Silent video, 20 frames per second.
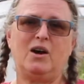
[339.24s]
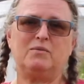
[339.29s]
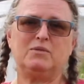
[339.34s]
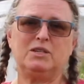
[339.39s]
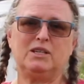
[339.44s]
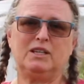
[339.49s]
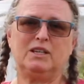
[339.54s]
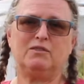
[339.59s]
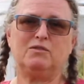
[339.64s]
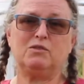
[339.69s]

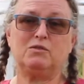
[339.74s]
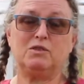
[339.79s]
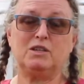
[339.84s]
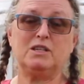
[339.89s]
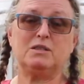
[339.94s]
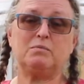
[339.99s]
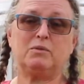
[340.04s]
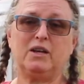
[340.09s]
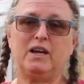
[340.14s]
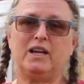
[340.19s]
to give you
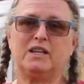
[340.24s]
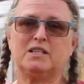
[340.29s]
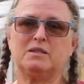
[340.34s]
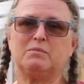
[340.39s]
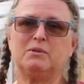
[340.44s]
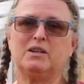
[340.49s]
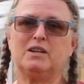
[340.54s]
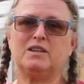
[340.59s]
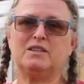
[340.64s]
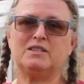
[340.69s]
these plants,
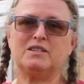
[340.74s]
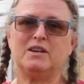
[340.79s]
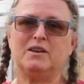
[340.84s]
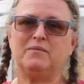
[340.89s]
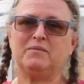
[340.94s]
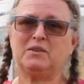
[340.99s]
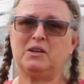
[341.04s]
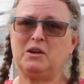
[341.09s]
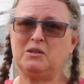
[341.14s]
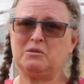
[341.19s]
because
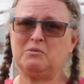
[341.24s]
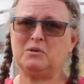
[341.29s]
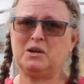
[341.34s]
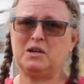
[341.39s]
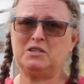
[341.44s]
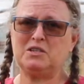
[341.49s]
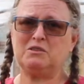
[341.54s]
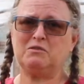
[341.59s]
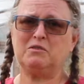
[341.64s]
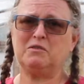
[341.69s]

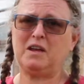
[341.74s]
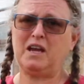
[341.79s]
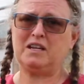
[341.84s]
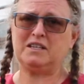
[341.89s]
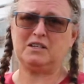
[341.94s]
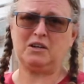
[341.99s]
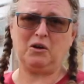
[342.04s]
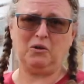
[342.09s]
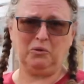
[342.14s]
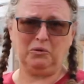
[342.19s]
otherwise you would have had
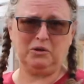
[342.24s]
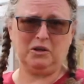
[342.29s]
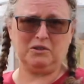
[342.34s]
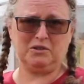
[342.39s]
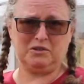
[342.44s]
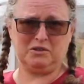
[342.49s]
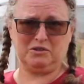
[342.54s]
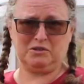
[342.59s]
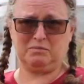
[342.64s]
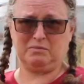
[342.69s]
to hold on
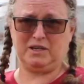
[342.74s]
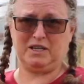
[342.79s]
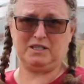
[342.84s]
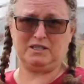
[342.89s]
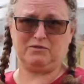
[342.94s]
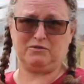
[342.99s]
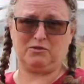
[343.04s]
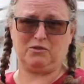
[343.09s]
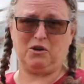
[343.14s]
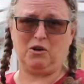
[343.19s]
to those
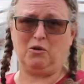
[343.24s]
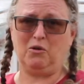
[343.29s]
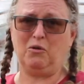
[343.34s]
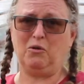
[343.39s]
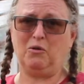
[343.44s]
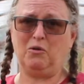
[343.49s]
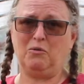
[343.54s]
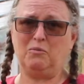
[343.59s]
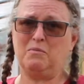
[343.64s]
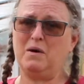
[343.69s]
plants for a
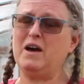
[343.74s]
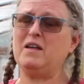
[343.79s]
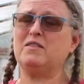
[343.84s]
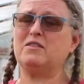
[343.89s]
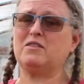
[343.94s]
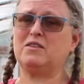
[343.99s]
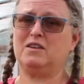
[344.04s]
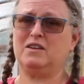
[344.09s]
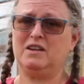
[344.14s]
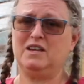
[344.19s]
whole
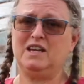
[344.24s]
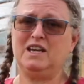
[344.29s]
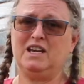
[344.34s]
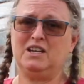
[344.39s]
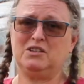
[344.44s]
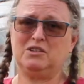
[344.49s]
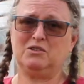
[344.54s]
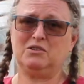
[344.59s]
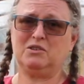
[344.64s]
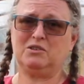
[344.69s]
month
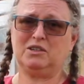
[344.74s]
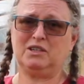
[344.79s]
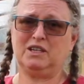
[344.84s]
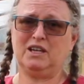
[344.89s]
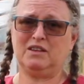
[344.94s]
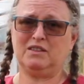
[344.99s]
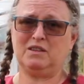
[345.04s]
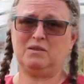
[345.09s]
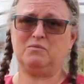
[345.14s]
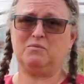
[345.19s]
until you could
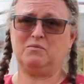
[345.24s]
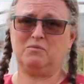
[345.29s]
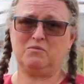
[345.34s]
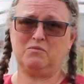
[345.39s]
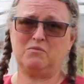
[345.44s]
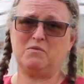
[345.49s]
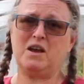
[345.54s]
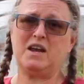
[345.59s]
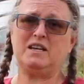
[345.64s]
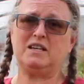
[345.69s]
get them
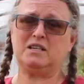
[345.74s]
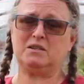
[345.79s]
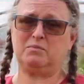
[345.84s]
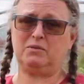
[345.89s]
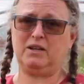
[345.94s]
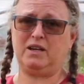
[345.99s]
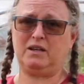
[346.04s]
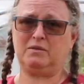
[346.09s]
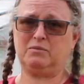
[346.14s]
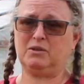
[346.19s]
ready to
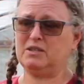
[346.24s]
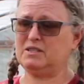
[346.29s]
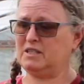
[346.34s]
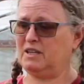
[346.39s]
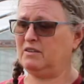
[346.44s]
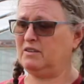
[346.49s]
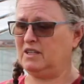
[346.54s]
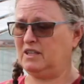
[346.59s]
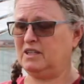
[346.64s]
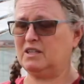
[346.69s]
plant, because
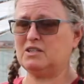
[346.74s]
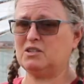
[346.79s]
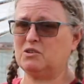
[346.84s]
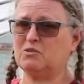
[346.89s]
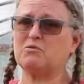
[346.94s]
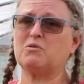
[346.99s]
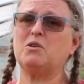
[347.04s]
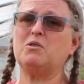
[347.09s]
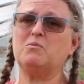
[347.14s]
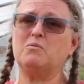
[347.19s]
they needed to
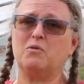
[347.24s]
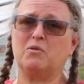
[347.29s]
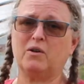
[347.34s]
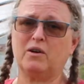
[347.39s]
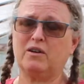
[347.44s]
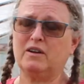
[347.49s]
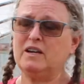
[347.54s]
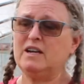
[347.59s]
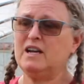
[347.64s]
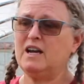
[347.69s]
grow
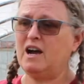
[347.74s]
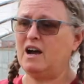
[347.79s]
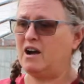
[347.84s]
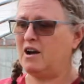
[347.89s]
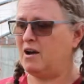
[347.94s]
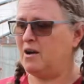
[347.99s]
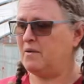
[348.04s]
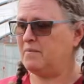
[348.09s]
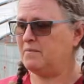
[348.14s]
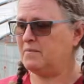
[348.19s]
more,
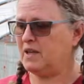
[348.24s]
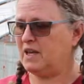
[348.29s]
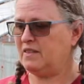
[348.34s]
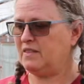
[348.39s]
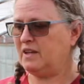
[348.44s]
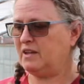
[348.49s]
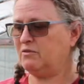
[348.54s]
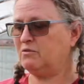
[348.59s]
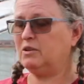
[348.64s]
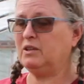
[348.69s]

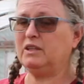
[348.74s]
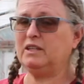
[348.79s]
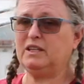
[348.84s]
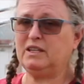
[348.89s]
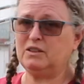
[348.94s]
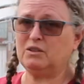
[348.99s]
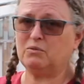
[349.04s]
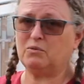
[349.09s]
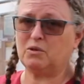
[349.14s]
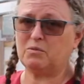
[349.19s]
and they really
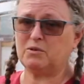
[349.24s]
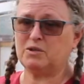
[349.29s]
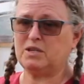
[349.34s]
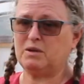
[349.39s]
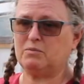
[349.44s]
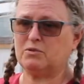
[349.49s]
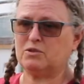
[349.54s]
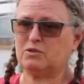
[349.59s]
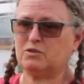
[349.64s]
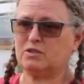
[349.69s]
need the warmer
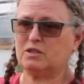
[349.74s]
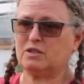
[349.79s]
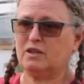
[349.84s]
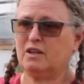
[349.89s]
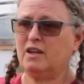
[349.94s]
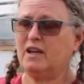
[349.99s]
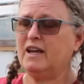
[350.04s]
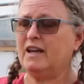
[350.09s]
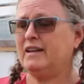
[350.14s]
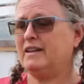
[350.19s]
temperatures.
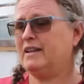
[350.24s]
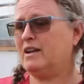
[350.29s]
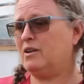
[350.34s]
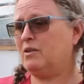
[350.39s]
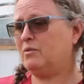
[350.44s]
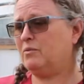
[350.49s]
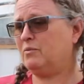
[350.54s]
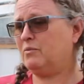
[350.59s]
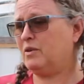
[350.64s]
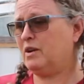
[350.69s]

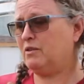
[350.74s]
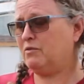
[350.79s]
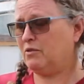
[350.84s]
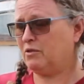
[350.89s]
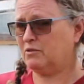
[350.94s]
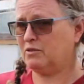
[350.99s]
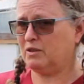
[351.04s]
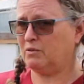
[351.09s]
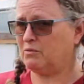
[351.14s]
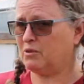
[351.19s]
Now, I've
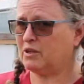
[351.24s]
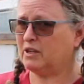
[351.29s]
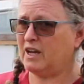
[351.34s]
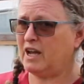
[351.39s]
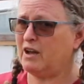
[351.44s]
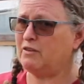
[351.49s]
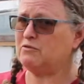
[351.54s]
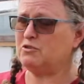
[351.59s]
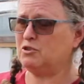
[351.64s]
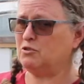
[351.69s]
heard that we're going
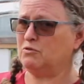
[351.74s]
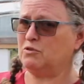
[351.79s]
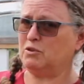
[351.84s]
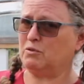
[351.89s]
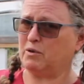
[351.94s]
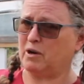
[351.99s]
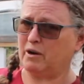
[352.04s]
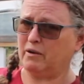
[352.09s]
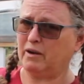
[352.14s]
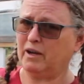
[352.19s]
to have
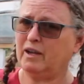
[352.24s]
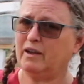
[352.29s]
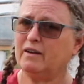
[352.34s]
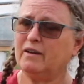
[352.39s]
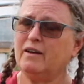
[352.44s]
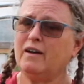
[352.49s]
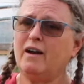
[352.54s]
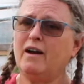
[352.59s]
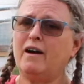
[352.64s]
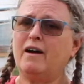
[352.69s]
January,
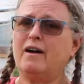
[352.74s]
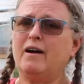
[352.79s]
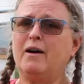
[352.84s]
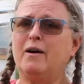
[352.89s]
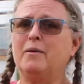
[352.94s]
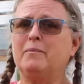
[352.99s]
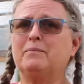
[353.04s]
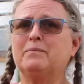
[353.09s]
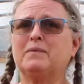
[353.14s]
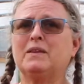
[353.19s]

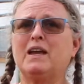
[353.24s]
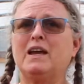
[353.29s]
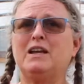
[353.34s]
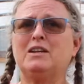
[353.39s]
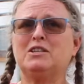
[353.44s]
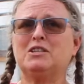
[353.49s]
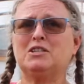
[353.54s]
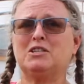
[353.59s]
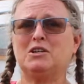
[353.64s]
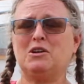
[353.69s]

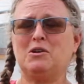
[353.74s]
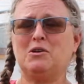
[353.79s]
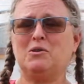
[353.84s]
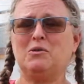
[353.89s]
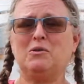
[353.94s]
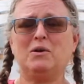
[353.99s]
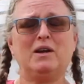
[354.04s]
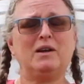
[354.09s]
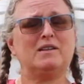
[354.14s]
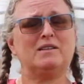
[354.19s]
and
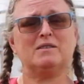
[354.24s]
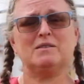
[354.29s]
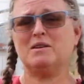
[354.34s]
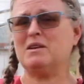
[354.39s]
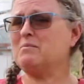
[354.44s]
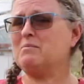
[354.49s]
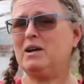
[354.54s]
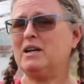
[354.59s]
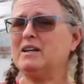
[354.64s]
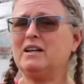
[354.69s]
so
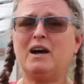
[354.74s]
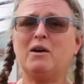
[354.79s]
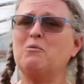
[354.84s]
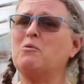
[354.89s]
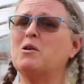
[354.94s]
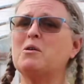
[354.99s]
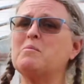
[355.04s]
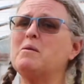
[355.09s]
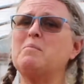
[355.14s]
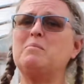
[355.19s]
it might not
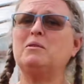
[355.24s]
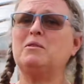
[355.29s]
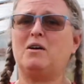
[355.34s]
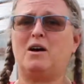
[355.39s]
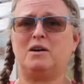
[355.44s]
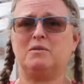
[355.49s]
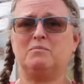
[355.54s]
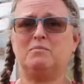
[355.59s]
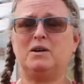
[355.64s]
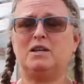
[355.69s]
warm up a
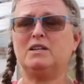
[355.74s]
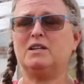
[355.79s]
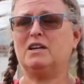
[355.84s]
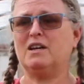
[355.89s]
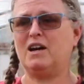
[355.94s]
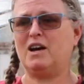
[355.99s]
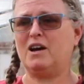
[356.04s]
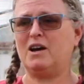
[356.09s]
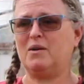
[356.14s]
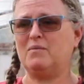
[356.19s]
lot, but
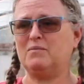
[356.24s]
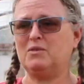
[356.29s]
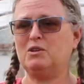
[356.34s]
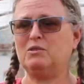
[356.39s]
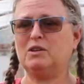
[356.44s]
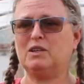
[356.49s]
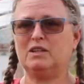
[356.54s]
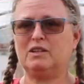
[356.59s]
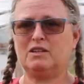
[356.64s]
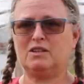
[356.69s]
you
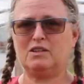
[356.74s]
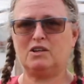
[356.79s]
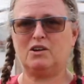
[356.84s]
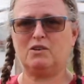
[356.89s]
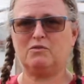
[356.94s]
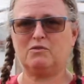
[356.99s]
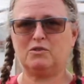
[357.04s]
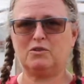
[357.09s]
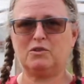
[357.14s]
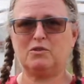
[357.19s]
can,
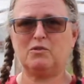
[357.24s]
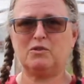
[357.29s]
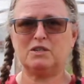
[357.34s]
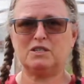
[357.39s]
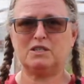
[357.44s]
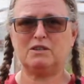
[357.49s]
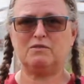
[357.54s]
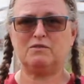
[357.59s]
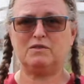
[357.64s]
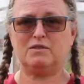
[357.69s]
over the
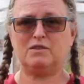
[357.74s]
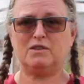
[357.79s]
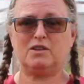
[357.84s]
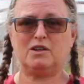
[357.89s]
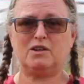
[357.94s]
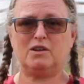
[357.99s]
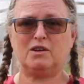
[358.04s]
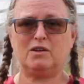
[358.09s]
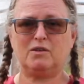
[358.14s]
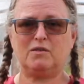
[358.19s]
course of
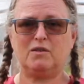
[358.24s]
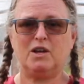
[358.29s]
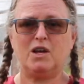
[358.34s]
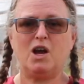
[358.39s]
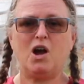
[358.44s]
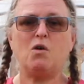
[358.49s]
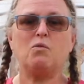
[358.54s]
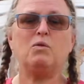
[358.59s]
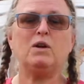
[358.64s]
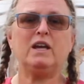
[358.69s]
a
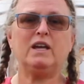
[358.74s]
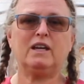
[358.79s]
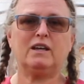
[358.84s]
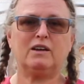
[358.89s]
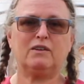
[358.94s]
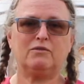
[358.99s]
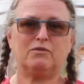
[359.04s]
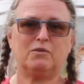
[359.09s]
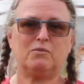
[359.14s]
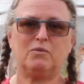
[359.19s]
week
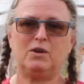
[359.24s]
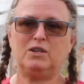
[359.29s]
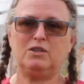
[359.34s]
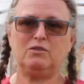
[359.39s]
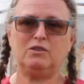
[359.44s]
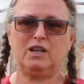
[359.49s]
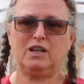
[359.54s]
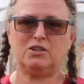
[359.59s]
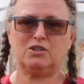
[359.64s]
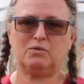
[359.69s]
from when
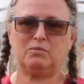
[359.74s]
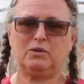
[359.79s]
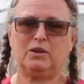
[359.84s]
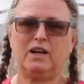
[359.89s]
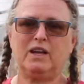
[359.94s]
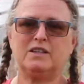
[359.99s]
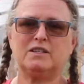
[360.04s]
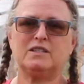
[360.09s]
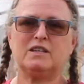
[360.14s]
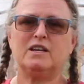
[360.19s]
you get your
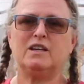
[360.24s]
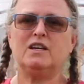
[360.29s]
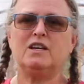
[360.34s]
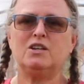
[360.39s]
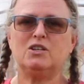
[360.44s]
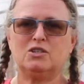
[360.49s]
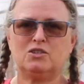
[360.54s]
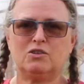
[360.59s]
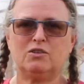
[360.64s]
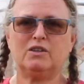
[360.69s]
plants,
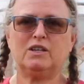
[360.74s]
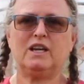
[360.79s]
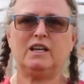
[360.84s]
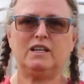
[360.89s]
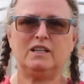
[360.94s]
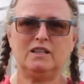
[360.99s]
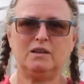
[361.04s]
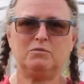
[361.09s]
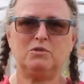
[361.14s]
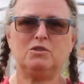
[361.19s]
start
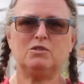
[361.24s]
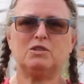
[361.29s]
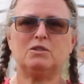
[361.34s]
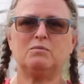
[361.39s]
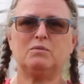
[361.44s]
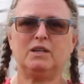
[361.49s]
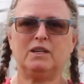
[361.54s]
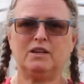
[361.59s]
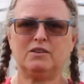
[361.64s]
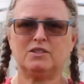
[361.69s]
getting them used to
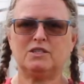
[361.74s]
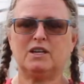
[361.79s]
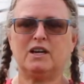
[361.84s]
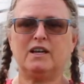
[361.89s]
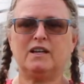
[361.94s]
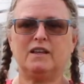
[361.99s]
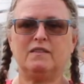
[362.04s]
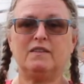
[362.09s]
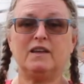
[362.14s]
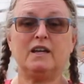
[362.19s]
being
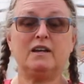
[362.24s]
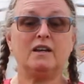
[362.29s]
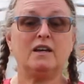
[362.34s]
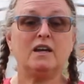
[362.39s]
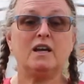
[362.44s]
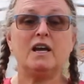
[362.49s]
outside, and then